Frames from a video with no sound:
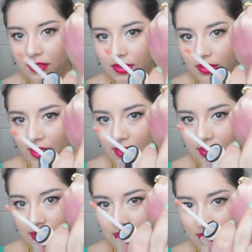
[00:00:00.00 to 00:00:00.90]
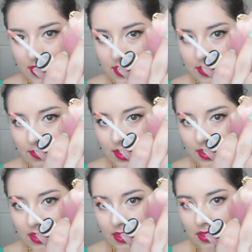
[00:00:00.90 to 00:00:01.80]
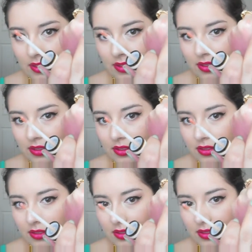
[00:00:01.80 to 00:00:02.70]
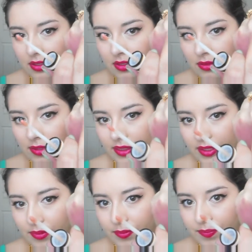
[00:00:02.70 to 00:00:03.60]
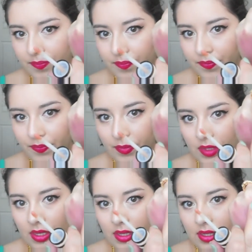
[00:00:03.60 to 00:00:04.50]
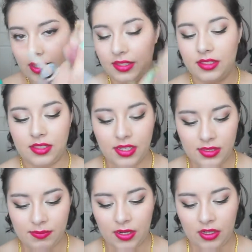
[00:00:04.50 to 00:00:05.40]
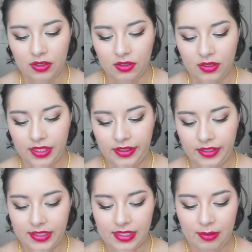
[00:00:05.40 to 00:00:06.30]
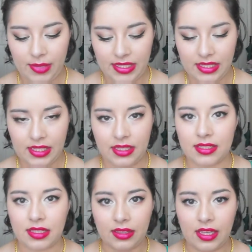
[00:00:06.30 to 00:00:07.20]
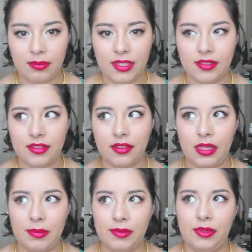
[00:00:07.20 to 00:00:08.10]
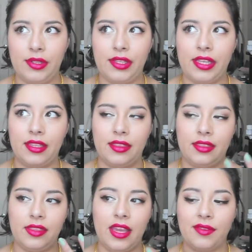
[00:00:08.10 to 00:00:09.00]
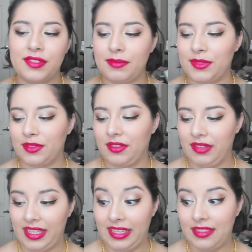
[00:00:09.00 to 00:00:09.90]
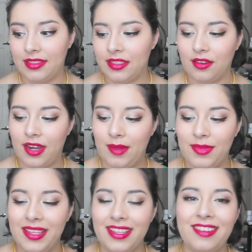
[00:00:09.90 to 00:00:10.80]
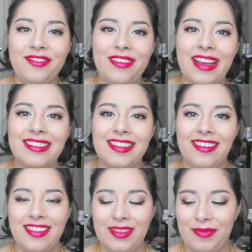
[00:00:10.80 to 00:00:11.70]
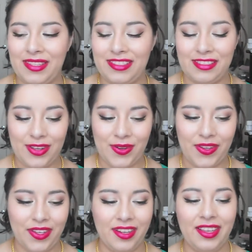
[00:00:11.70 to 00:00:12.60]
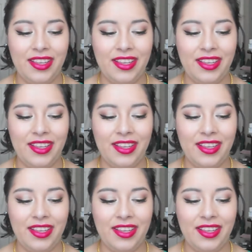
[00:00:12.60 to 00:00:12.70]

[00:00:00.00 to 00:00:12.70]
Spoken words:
So that's this right here, right there. It's just sparkle. It looks amazing in sunlight because your lips will look like they have some sort of like Instagram effect on them. It's so good.